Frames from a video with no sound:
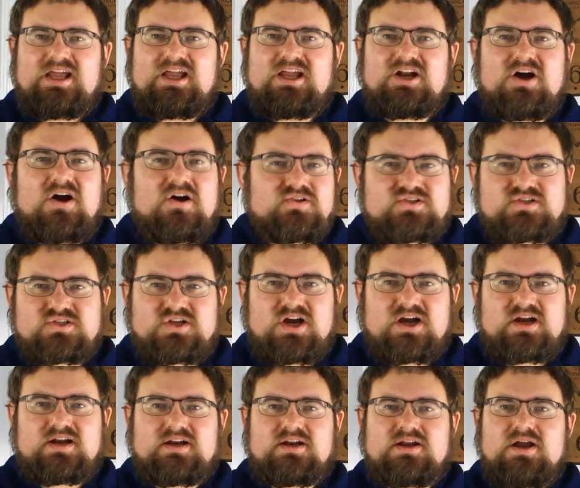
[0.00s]
It all
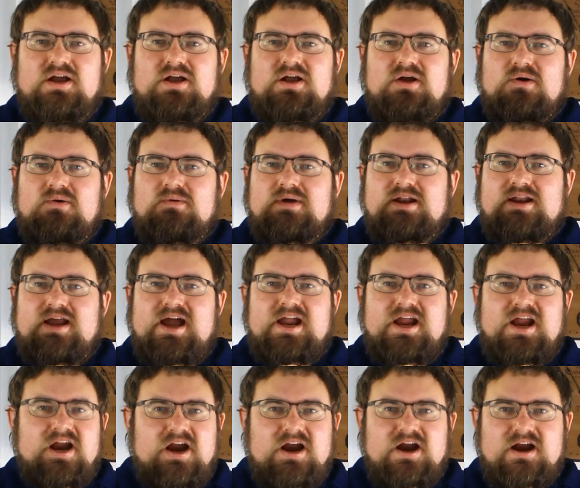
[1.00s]
started when
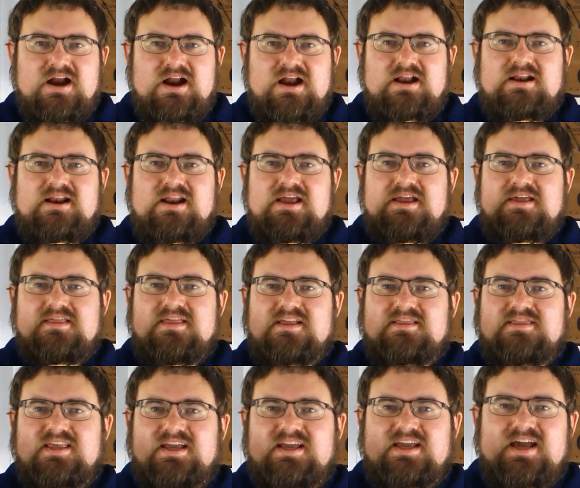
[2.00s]
I heard
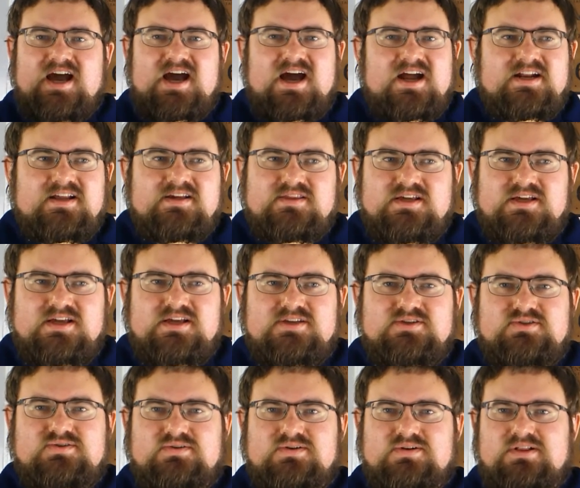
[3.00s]
that the God of the
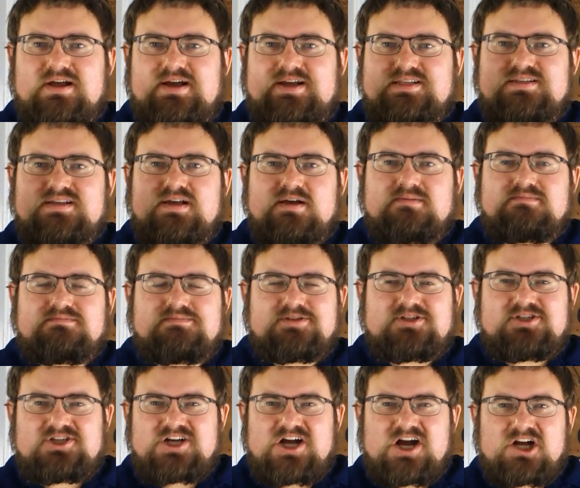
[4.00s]
Israelites
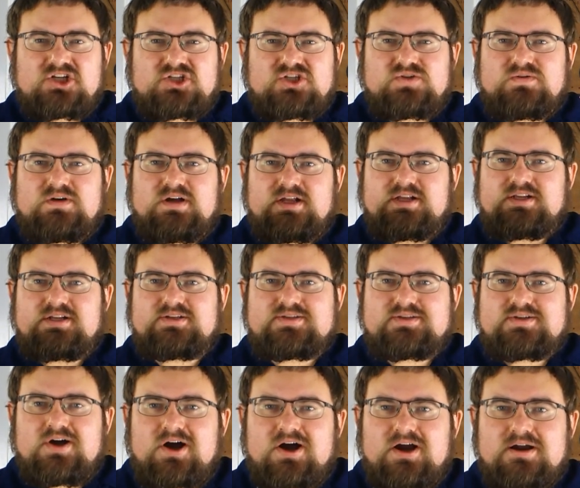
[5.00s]
helped Joshua and
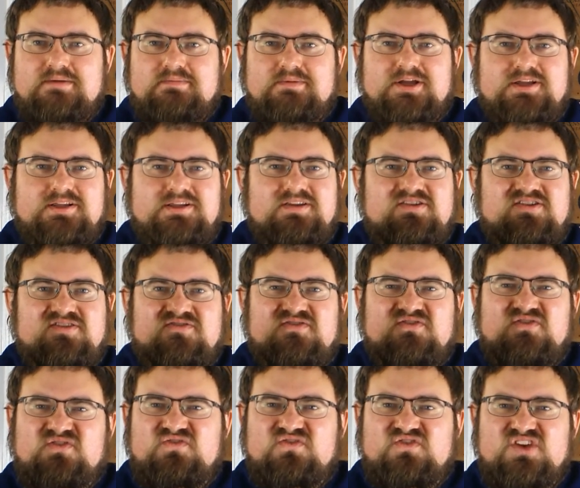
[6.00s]
his army
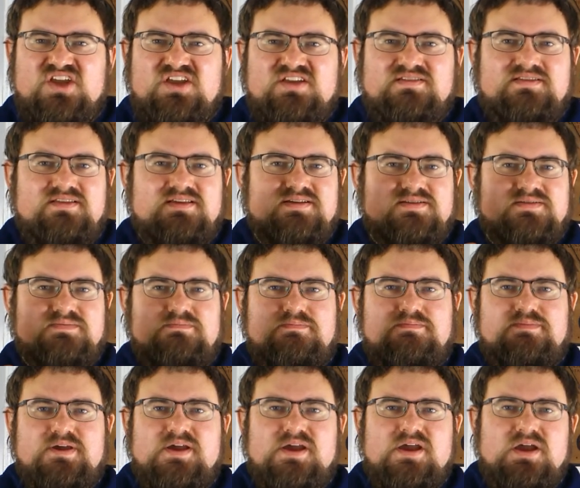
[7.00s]
defeat this
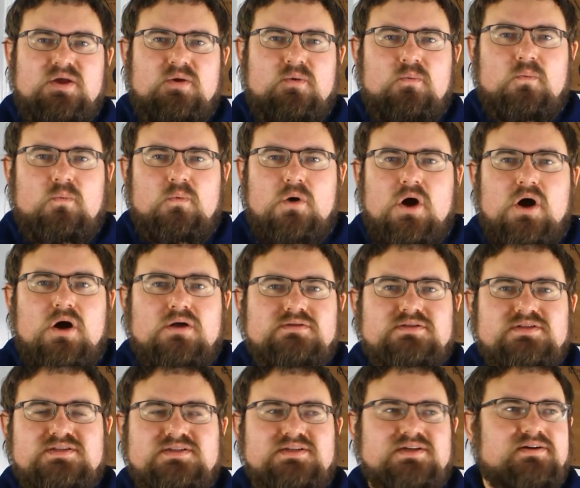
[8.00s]
big
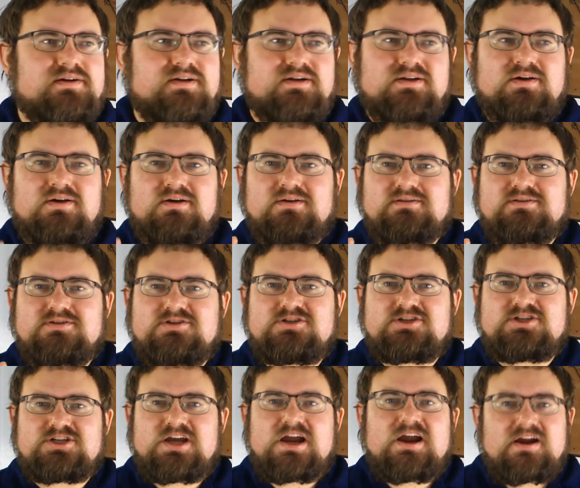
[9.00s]
walled city called
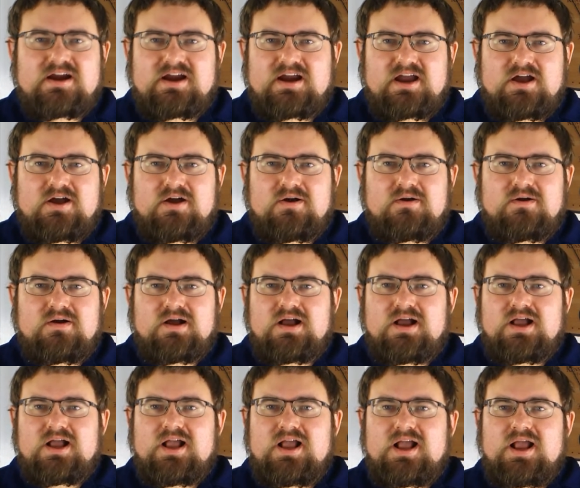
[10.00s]
Jericho,
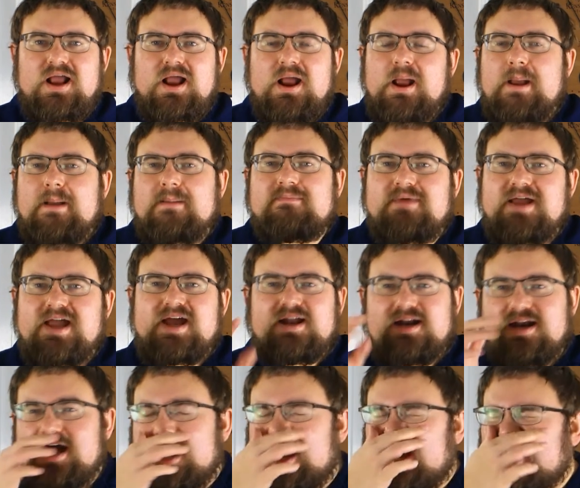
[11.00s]

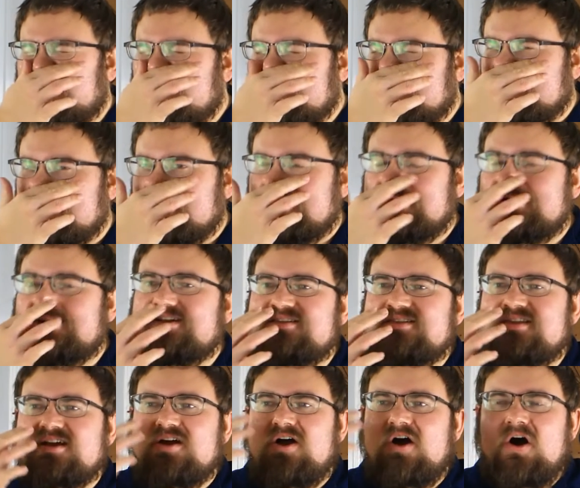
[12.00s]
man, I
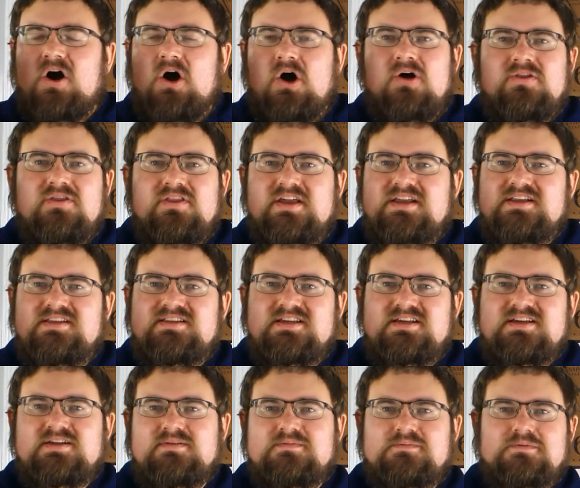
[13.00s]
heard that all they
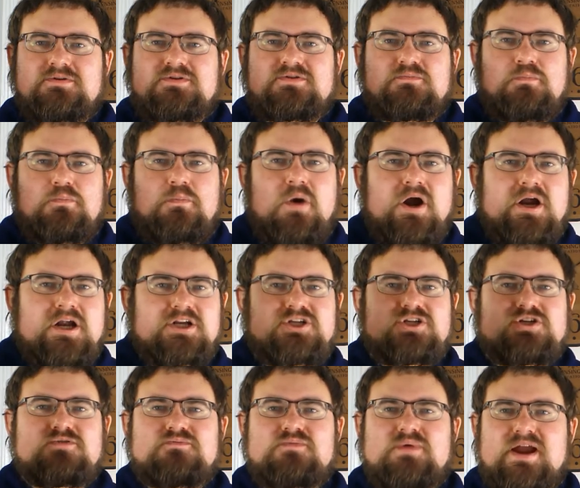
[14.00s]
did was
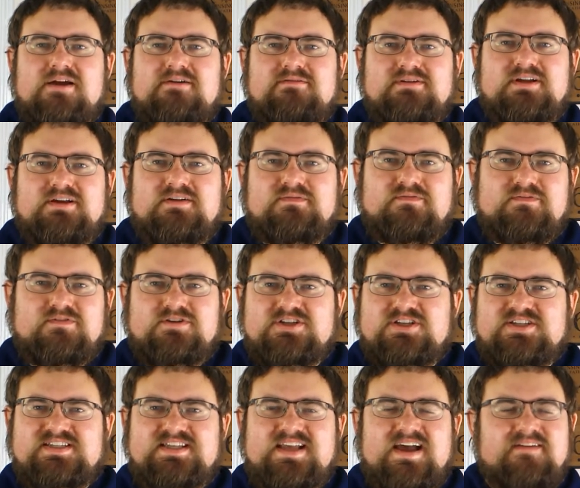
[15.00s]
march around it for
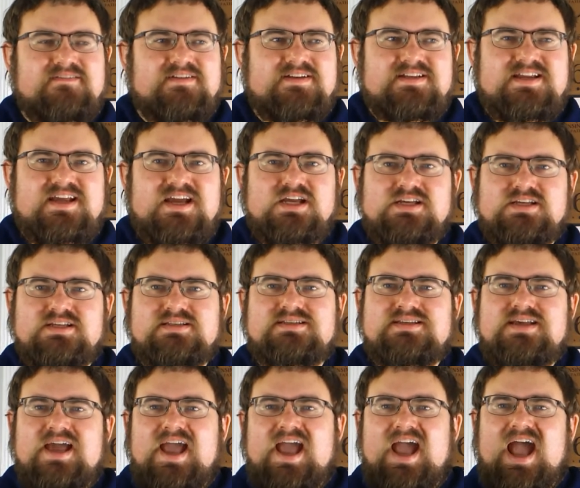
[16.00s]
seven days
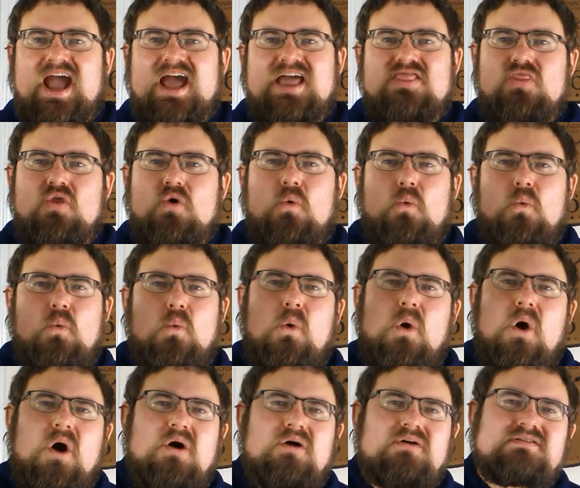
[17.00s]
and the
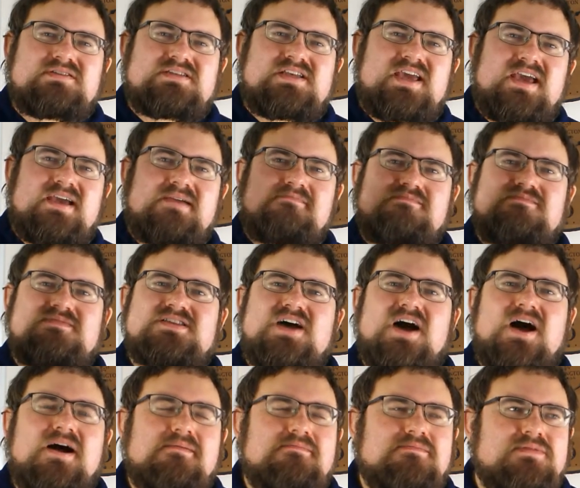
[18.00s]
walls came
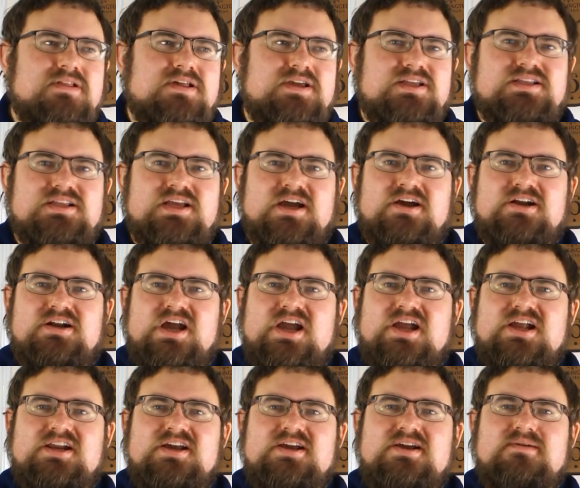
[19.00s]
tumbling down
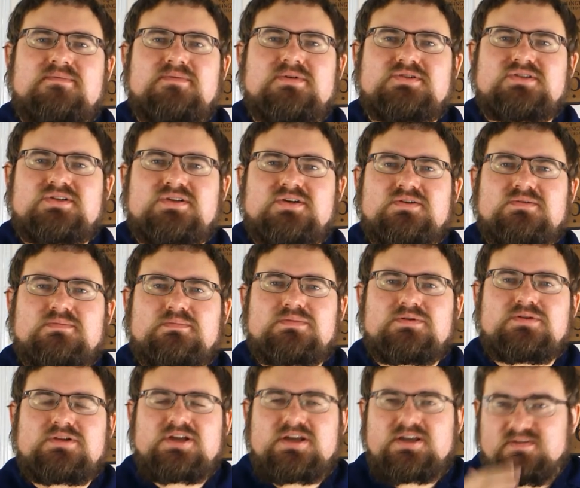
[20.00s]
and it was a
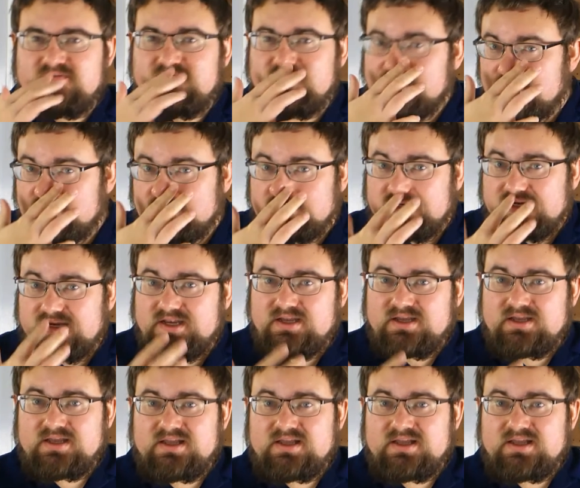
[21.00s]
complete victory.